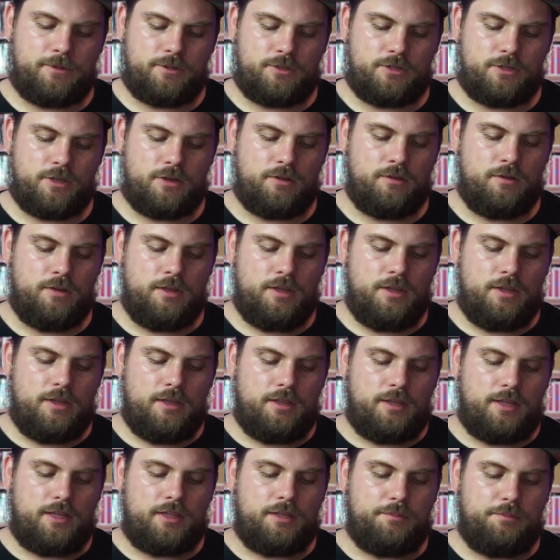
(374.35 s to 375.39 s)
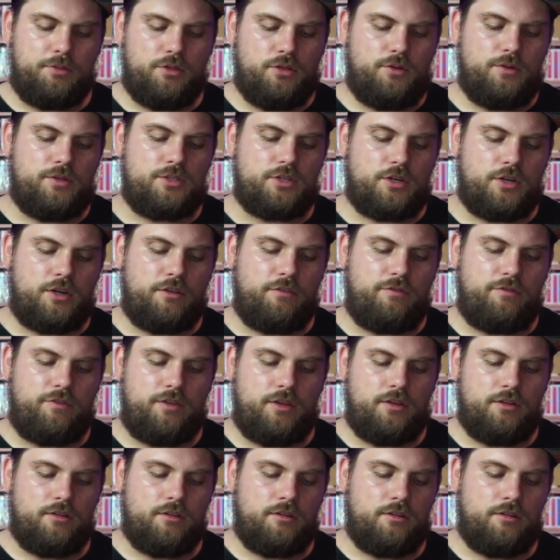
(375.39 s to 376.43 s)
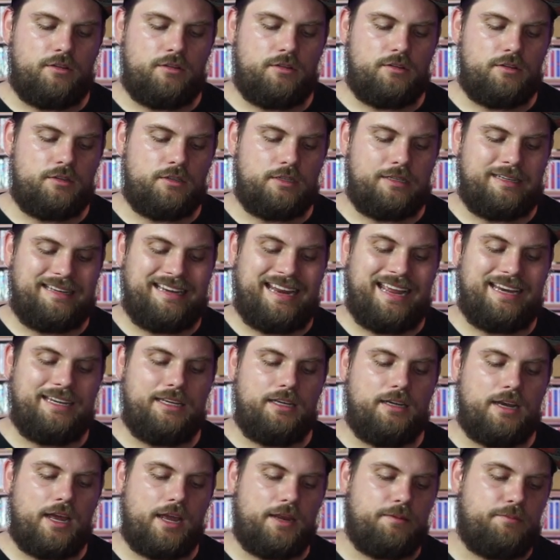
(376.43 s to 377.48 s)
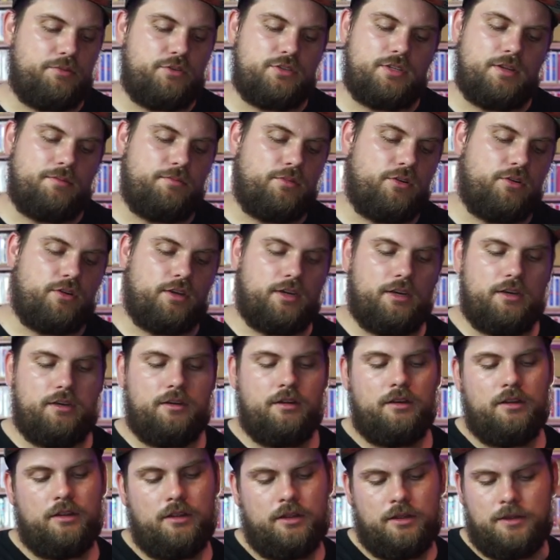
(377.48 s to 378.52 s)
So, like the blue ones already feel 99% broken in